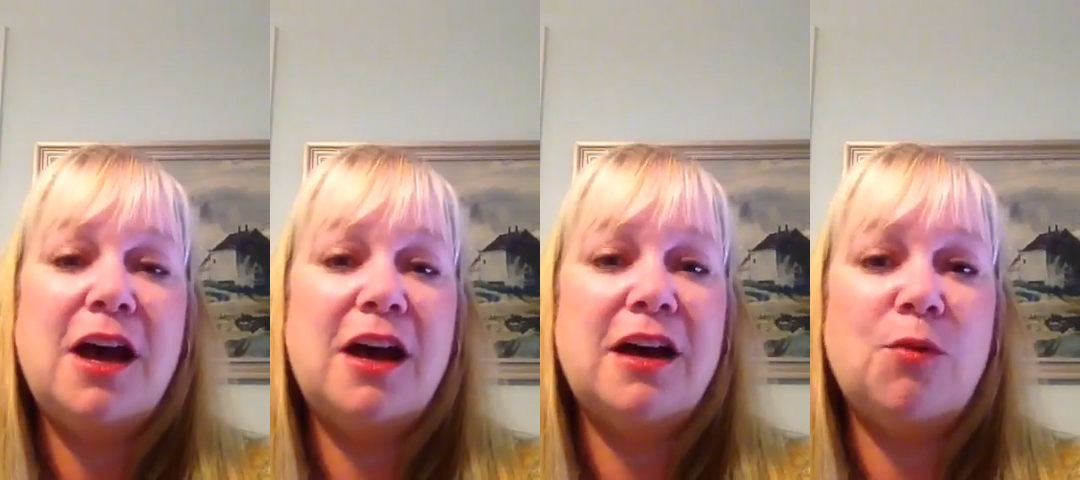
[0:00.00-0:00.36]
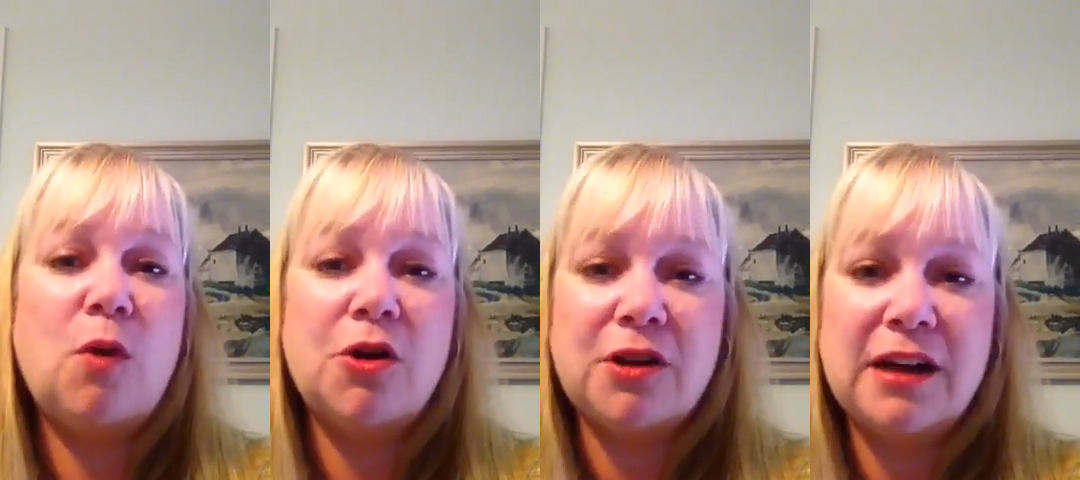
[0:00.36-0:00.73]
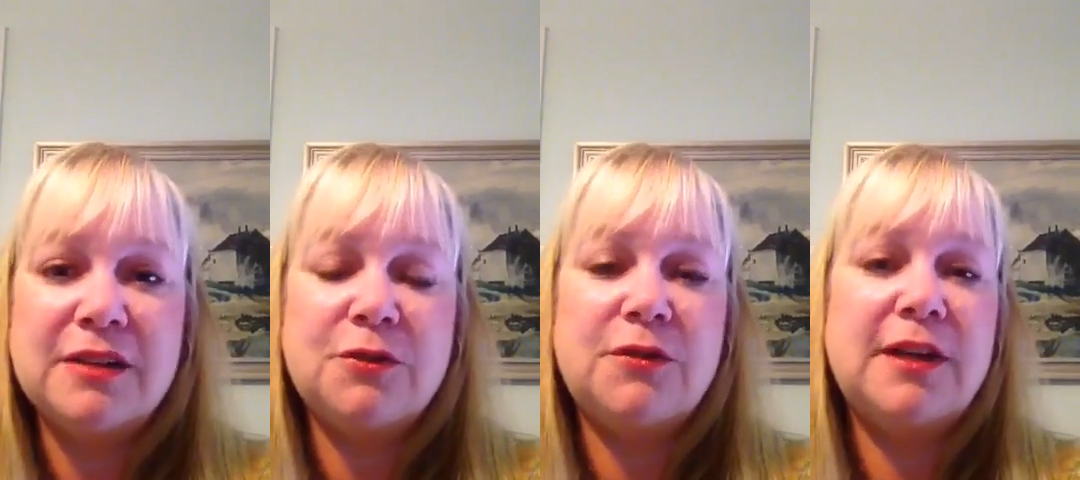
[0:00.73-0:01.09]
water
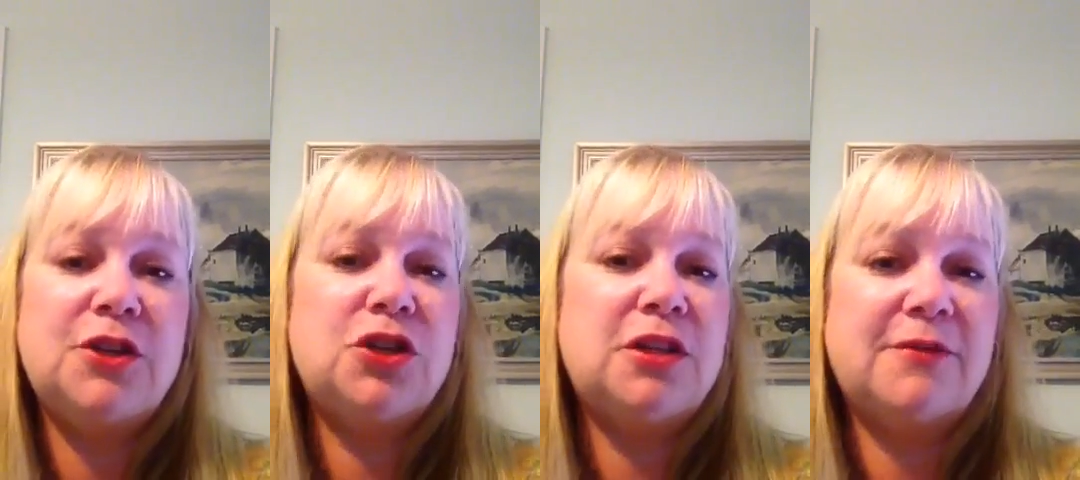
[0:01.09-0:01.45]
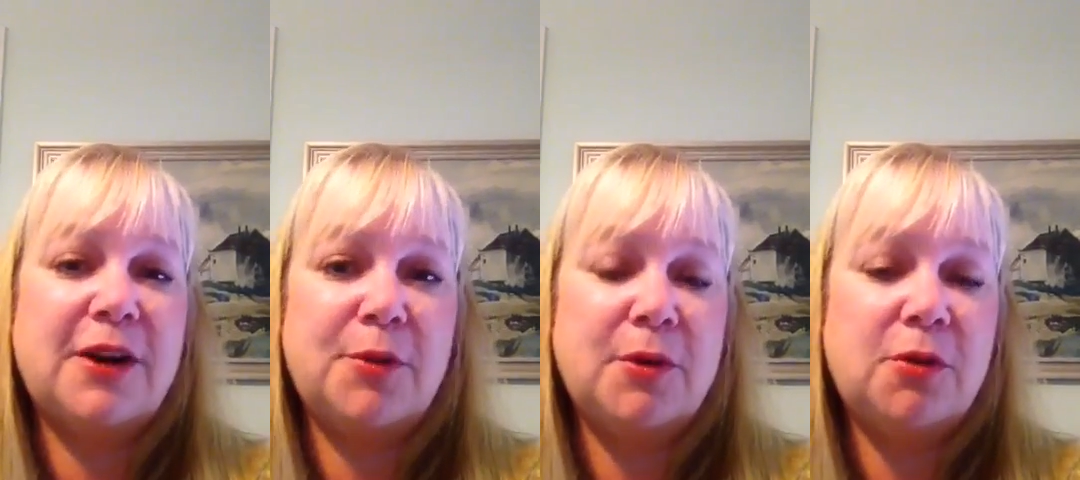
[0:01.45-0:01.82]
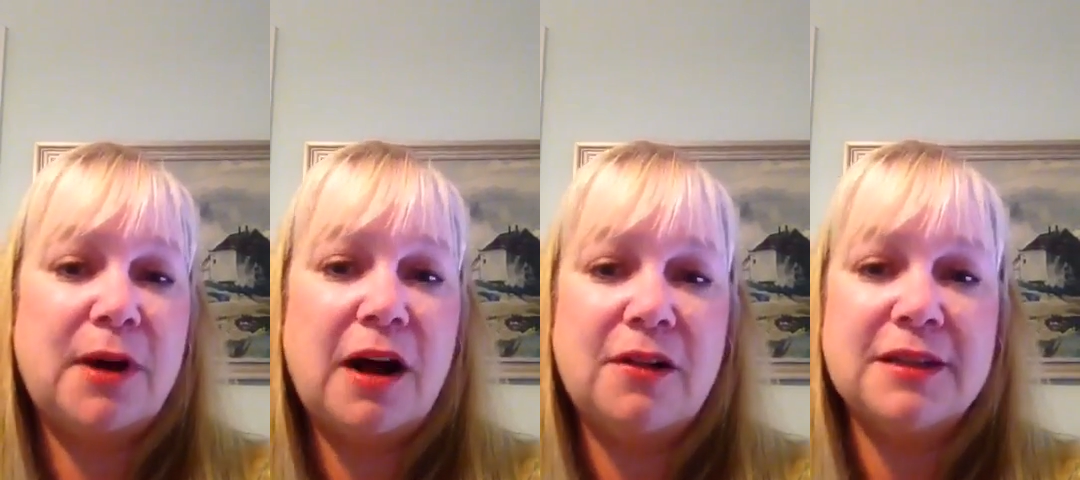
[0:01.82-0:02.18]
conservation, environmental
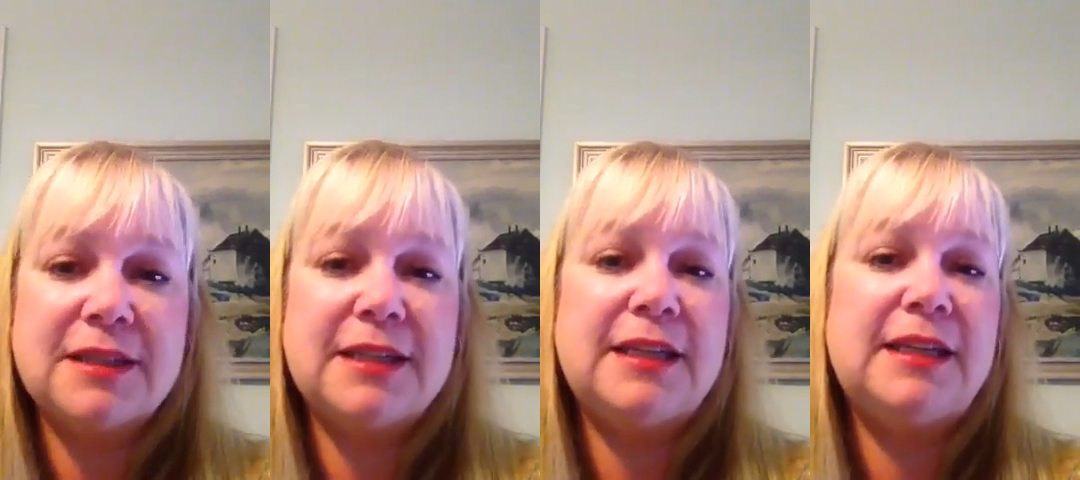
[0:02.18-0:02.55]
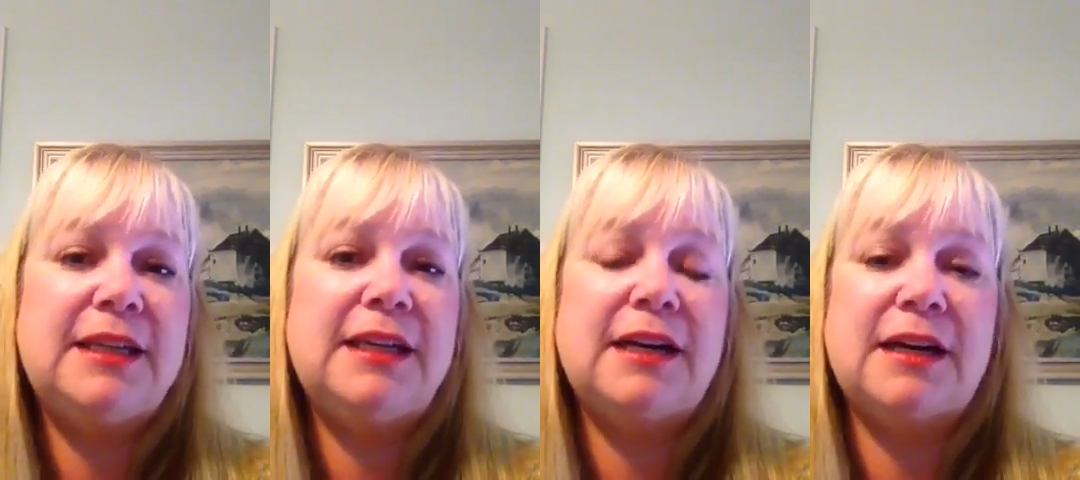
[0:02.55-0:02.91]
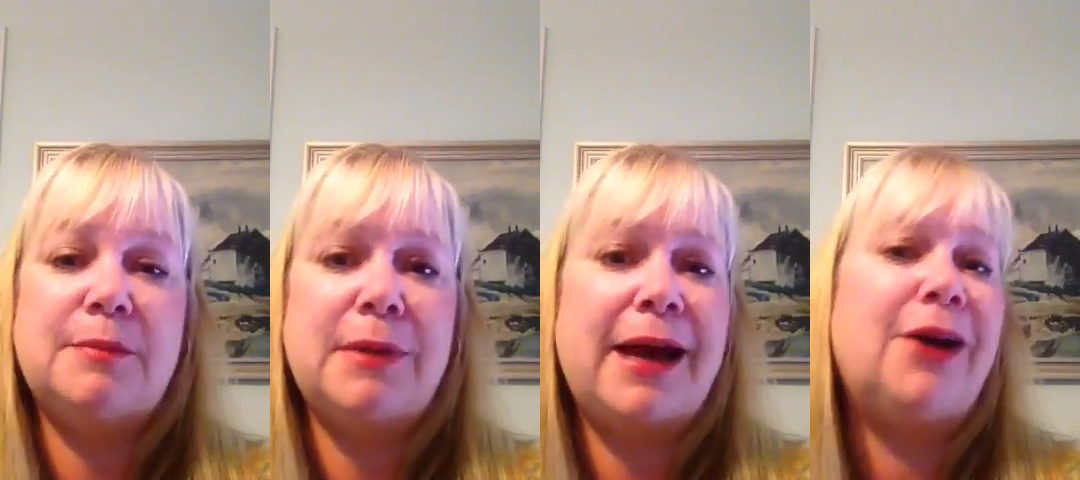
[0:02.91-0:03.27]
policy,
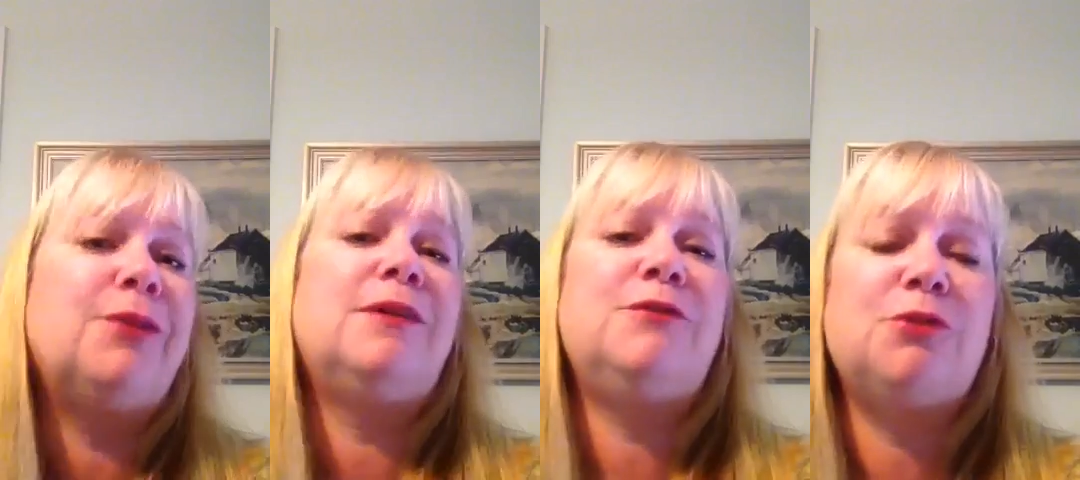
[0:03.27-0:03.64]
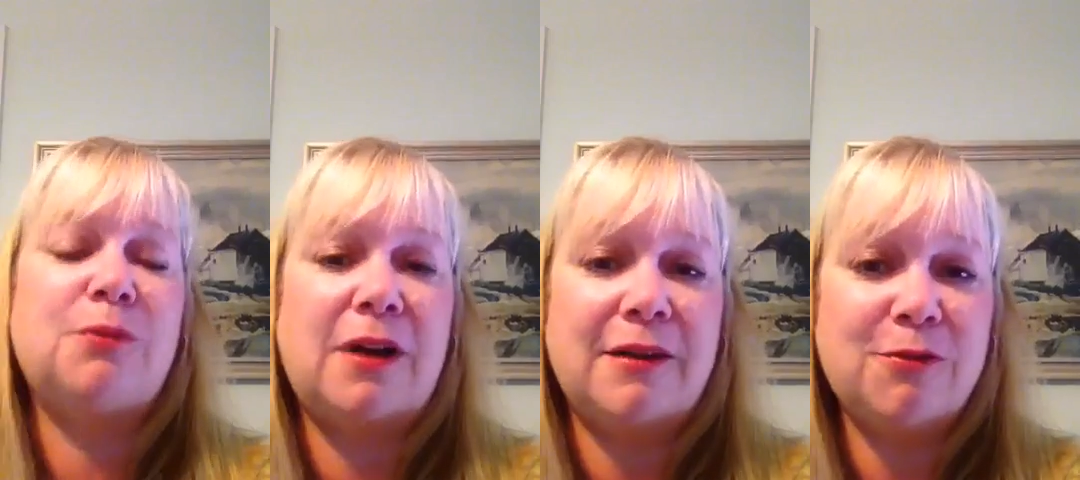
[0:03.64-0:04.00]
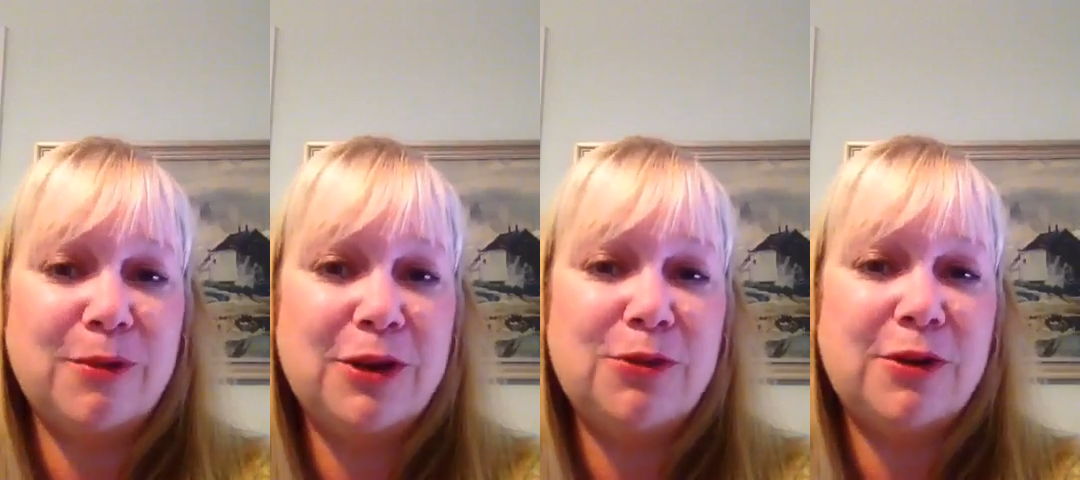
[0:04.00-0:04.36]
how to live your life
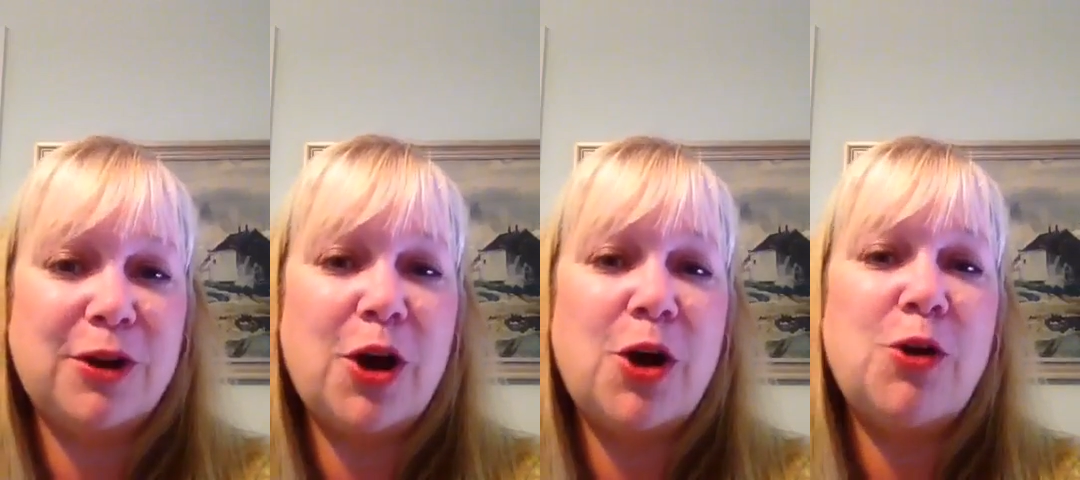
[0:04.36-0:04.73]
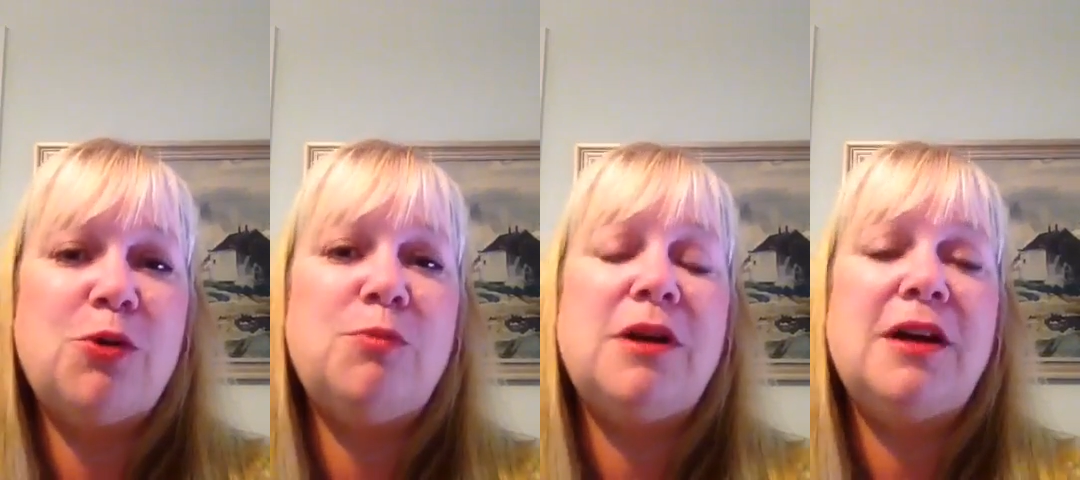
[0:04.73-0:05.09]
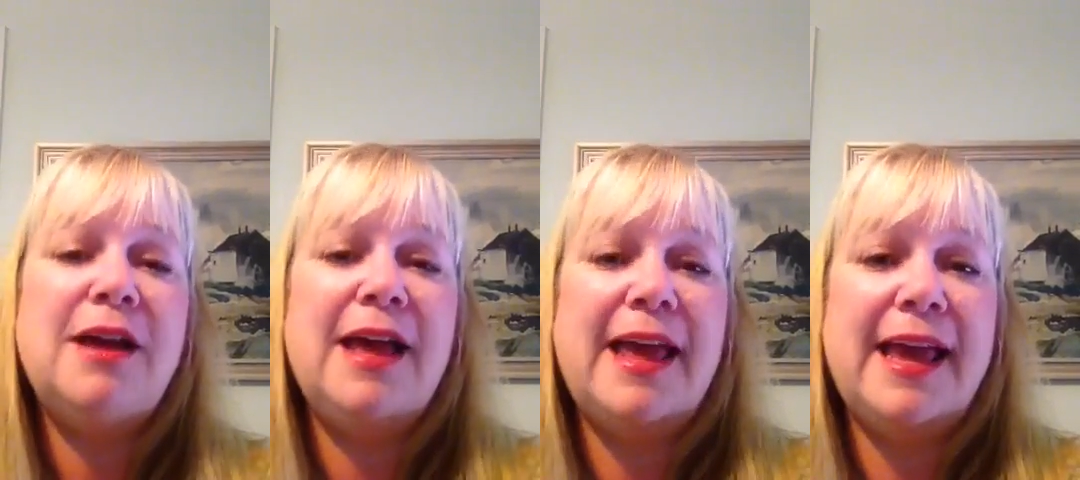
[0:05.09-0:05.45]
greener at home.
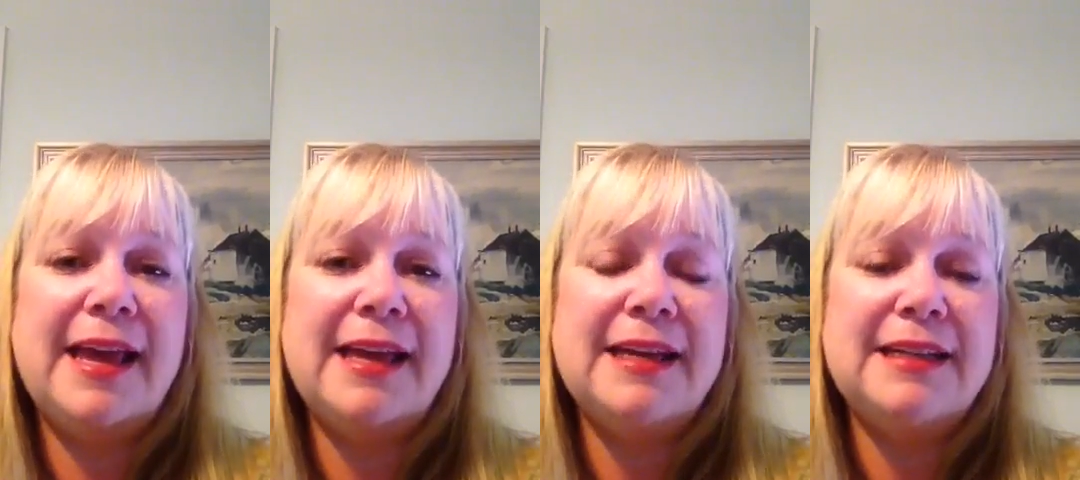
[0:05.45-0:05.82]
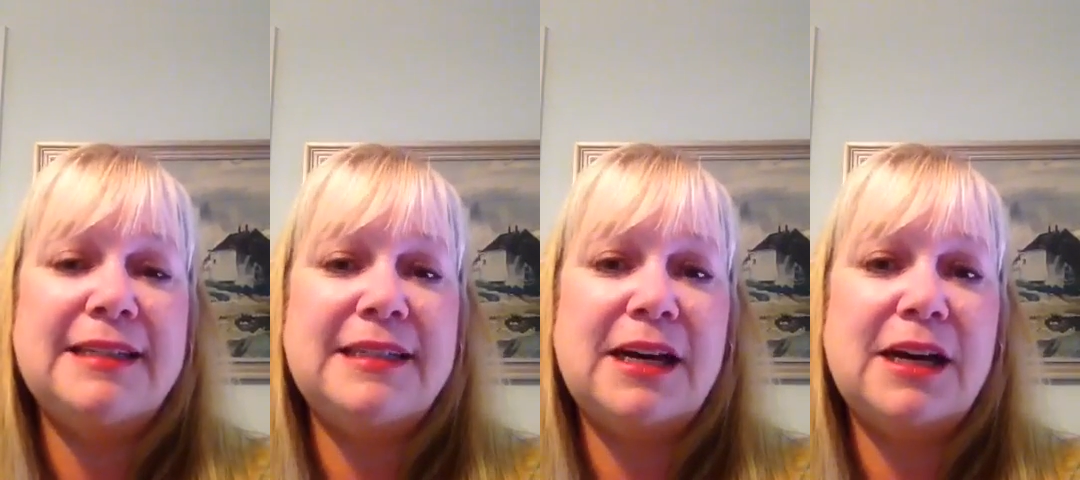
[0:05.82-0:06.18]
And